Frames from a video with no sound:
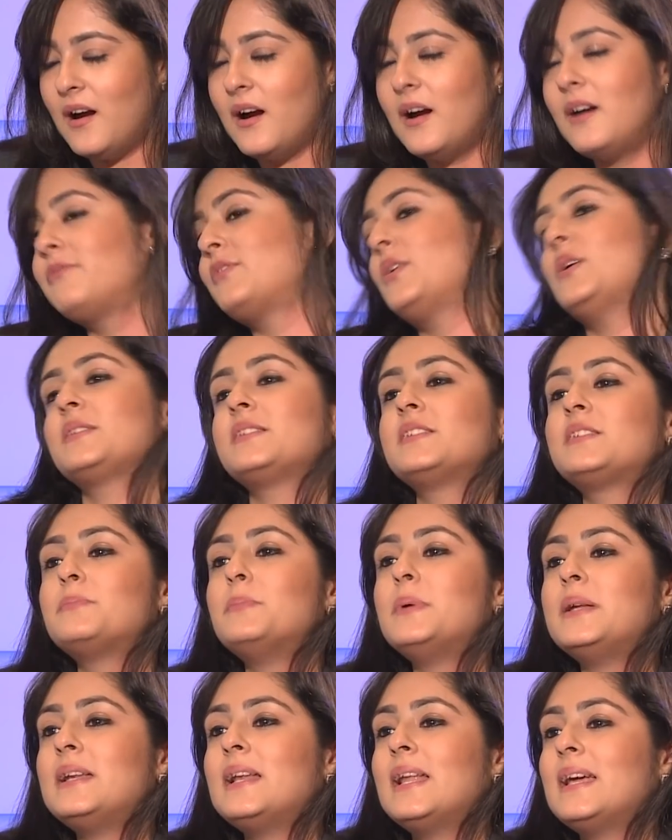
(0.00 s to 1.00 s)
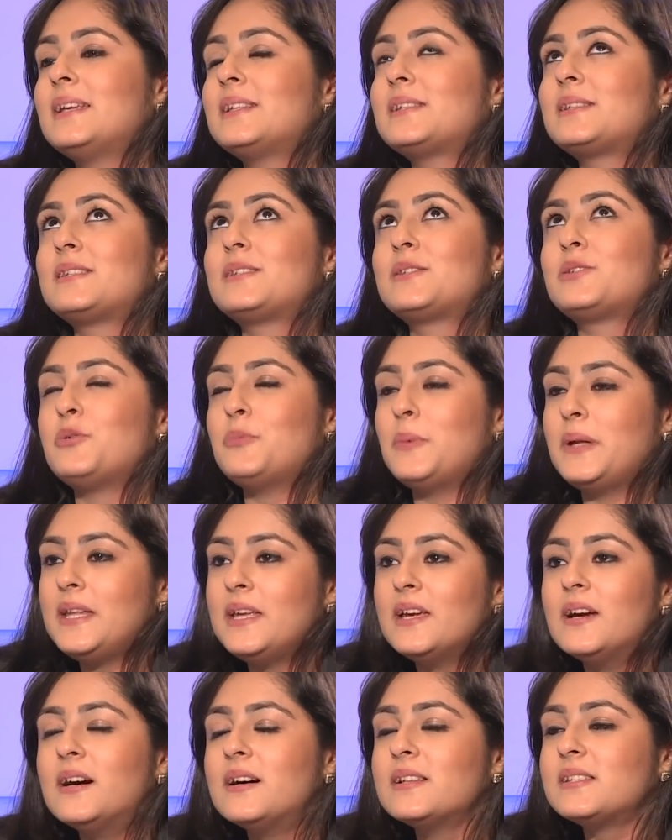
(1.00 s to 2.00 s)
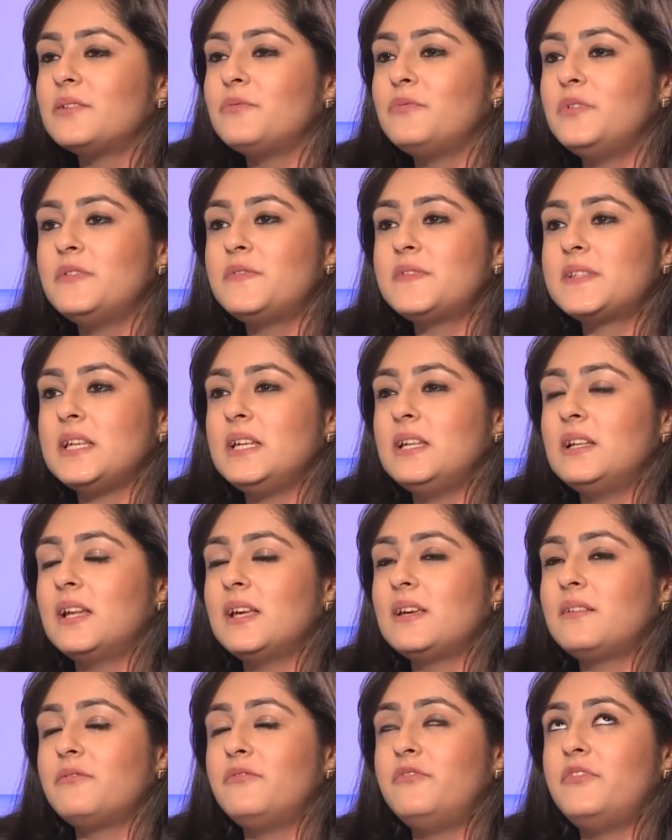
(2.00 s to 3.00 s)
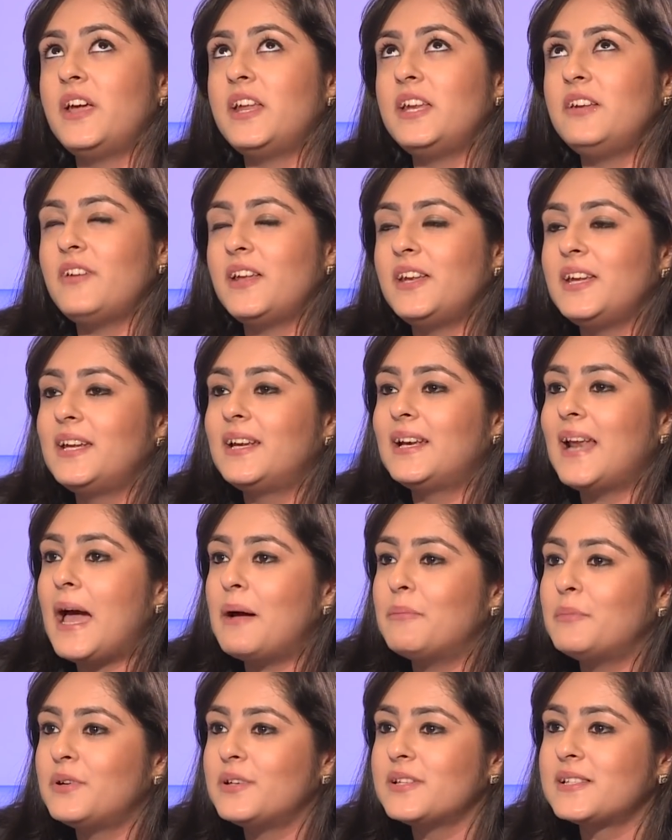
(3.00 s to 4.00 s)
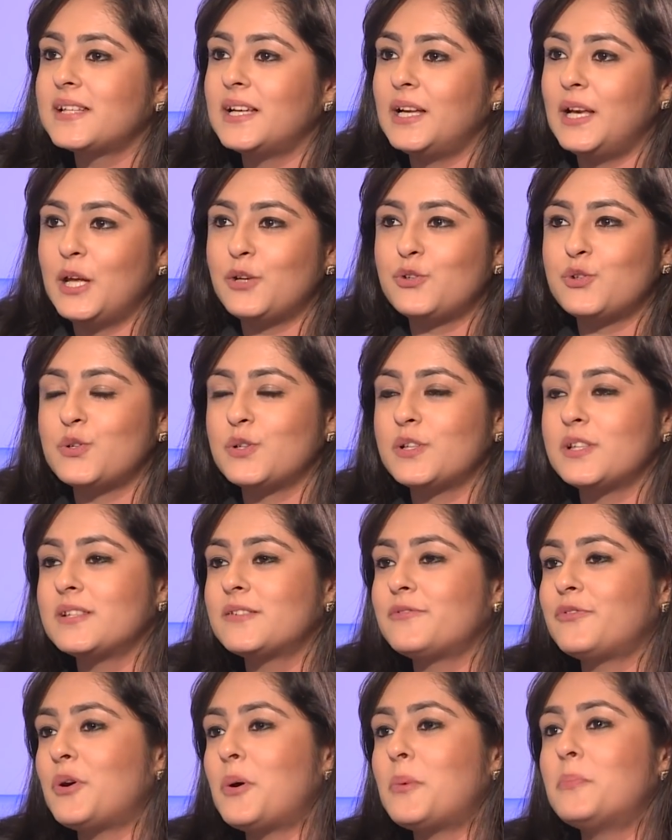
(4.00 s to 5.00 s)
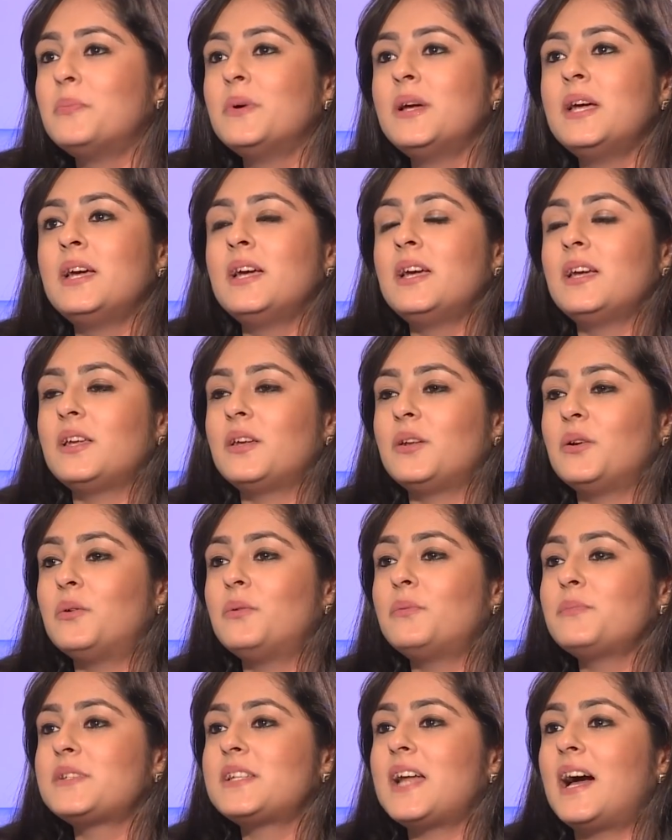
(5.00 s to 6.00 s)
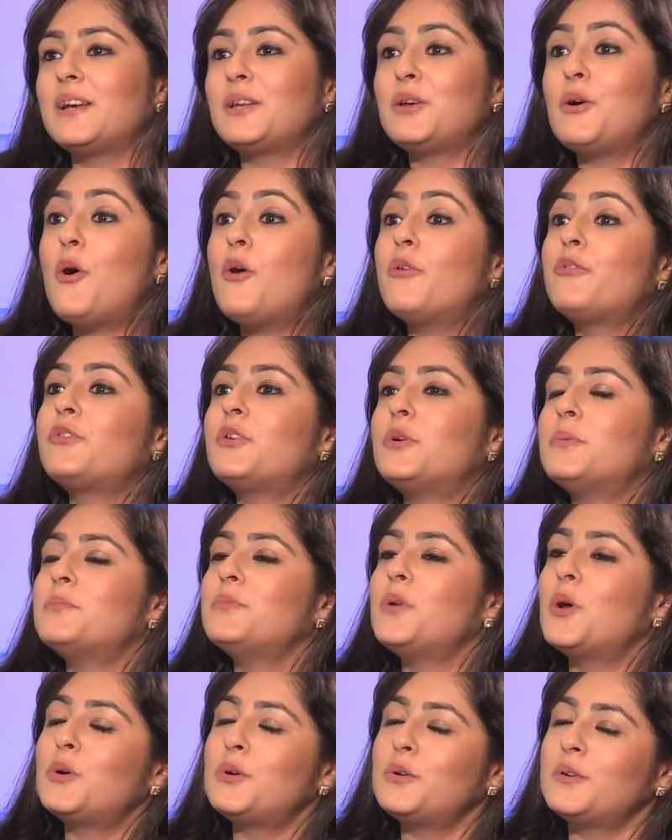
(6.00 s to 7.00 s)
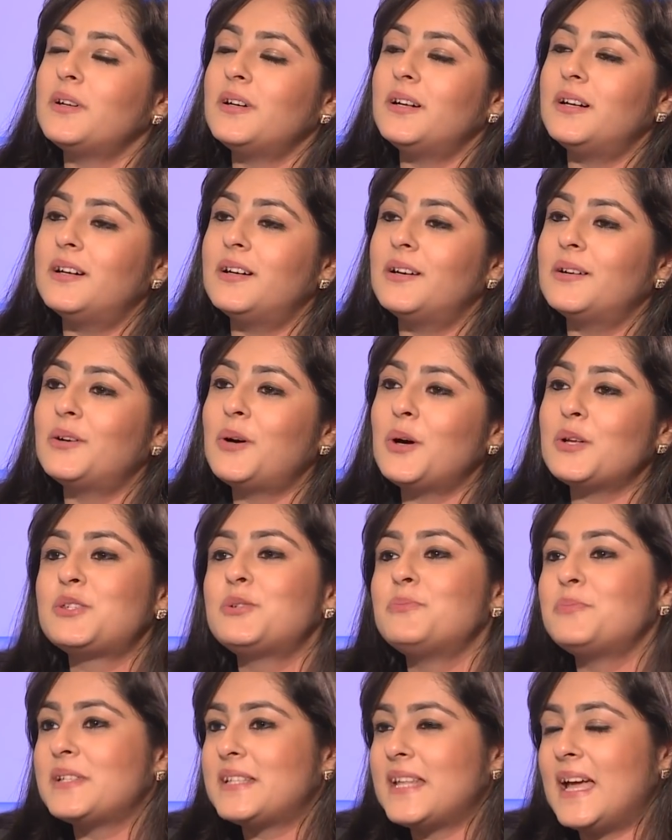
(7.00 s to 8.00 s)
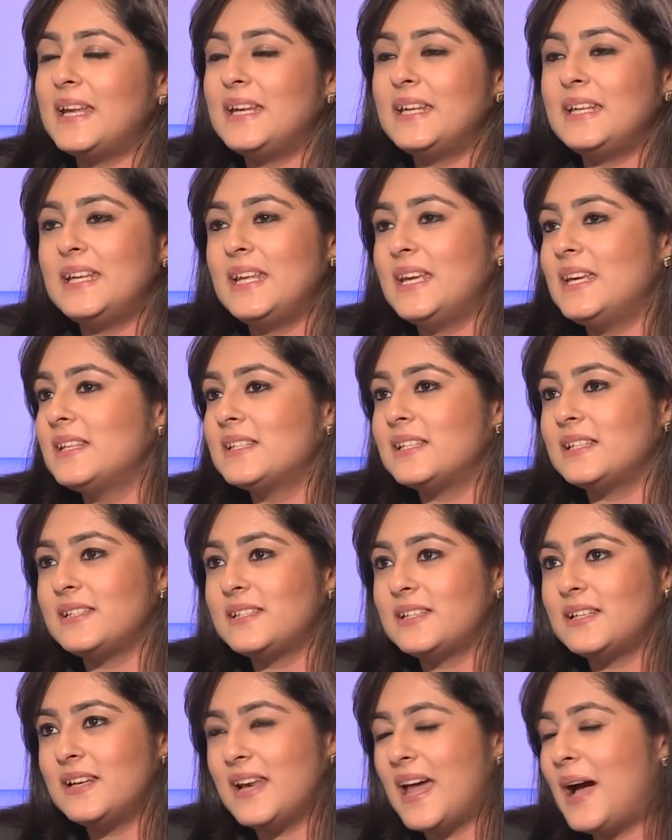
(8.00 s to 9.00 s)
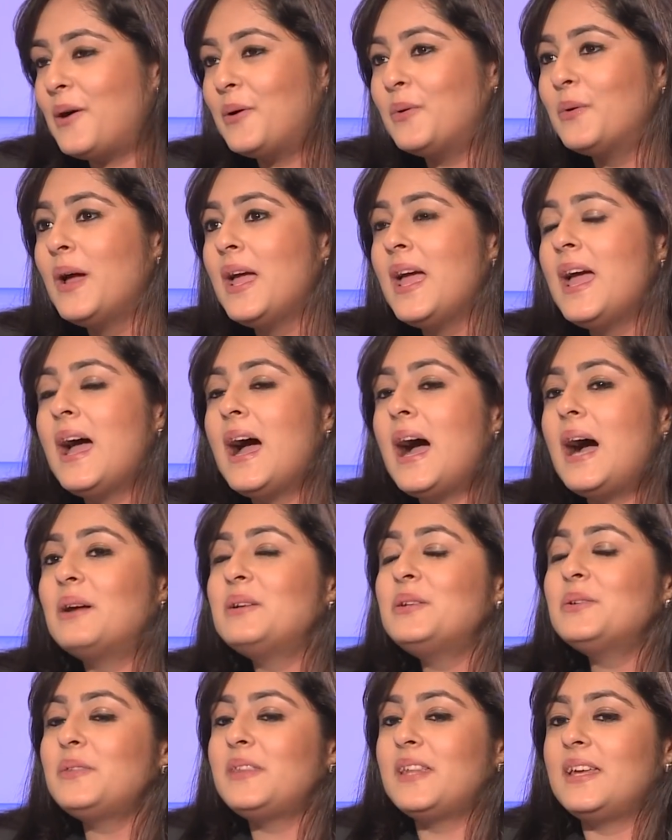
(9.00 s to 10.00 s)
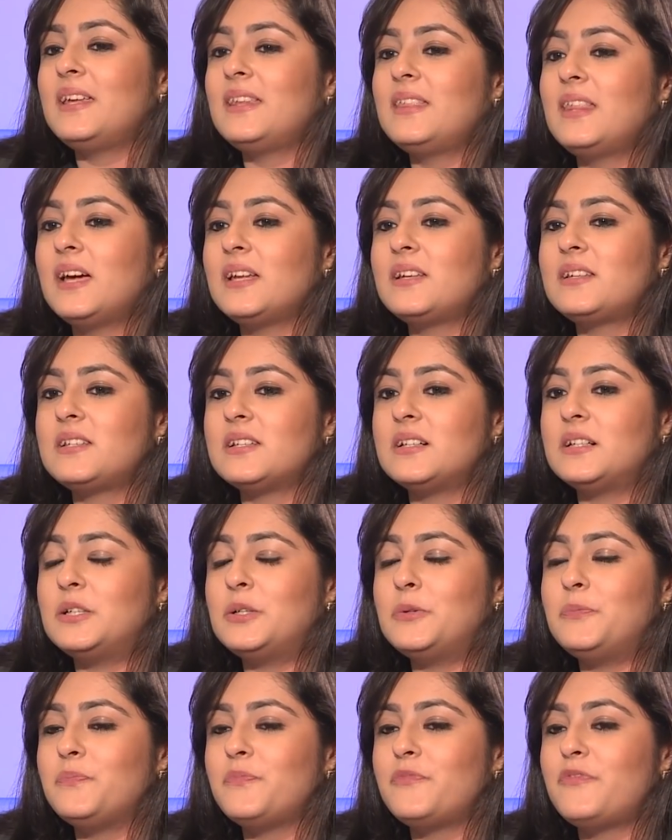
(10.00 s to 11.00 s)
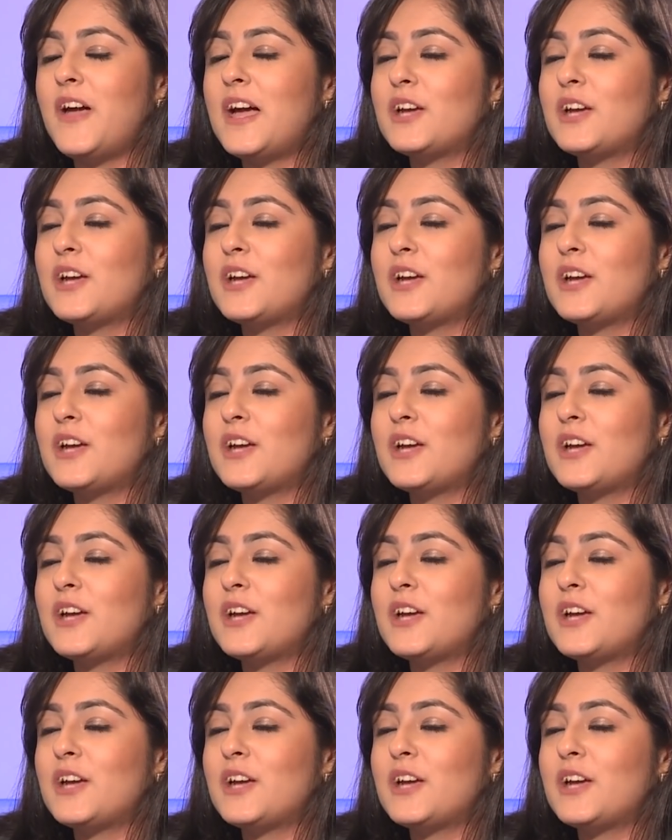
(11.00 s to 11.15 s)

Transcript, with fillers: Uh, of course it's been like so many years and we've seen like very very glamorous collections from you know starting off from your uh, costume designing days until now how do you think that um,